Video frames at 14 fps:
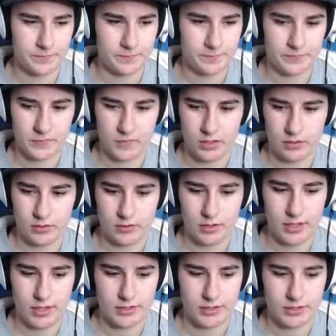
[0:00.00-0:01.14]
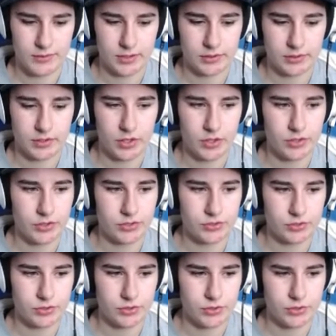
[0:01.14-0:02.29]
You can't do anything with those. You
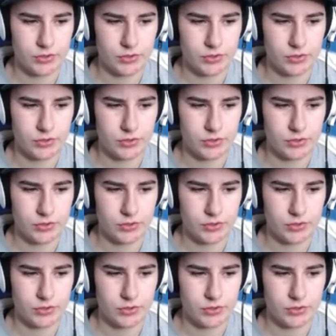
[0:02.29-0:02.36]
should.